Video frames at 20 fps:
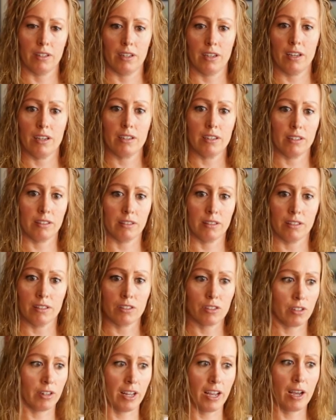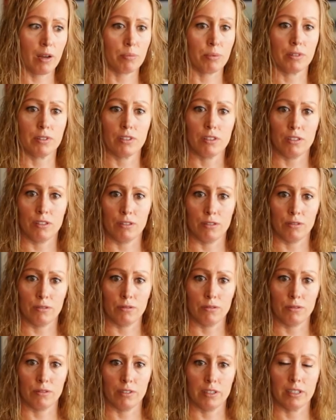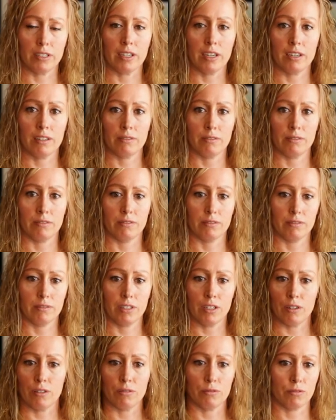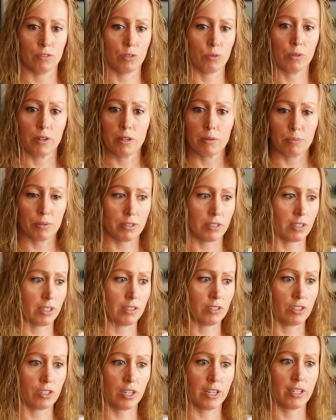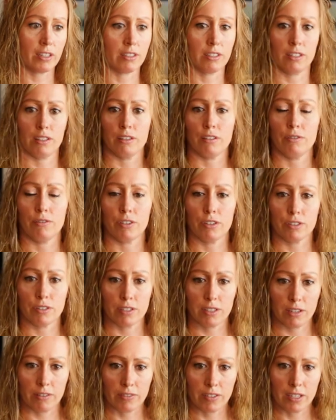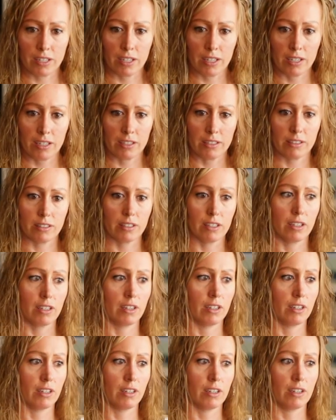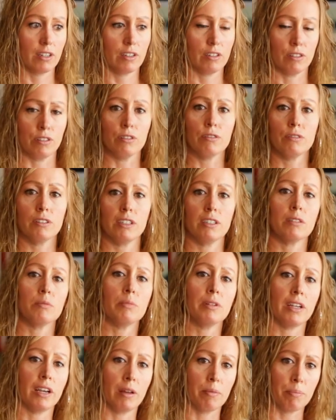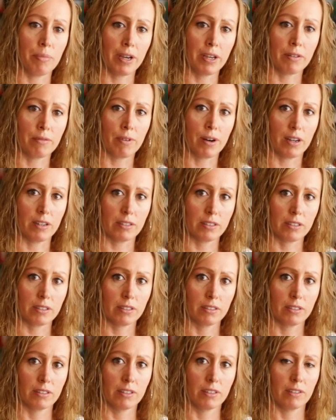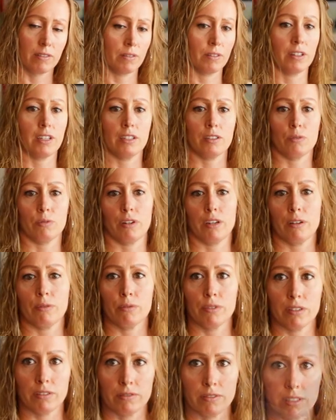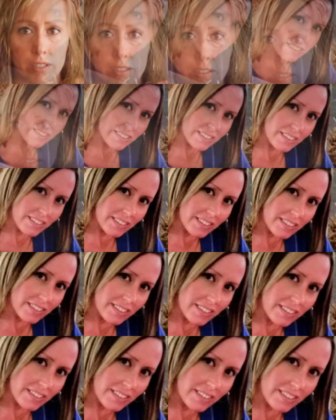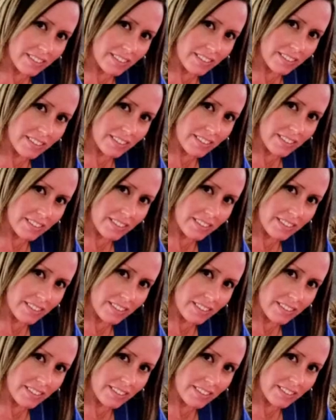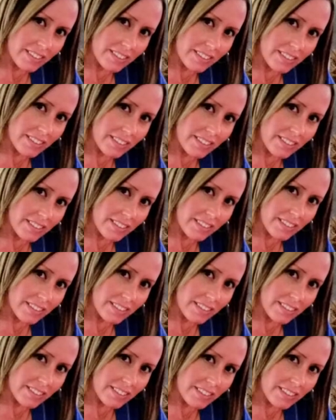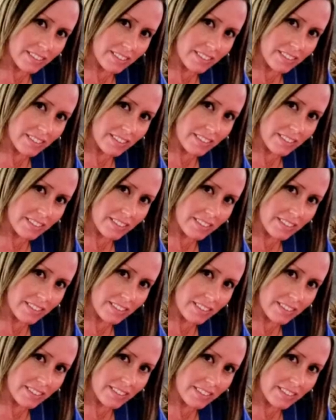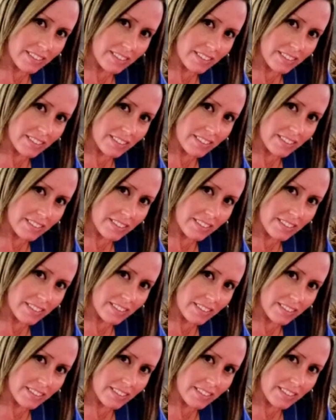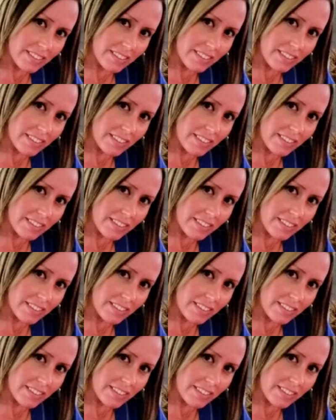hey, this could happen to you again, you know, twenty percent chance in the first seven days, you need to be on bed rest. Well, that's what I would have done. But I'm at home, I'm cleaning up the house, I'm taking care of the baby, I'm taking care of my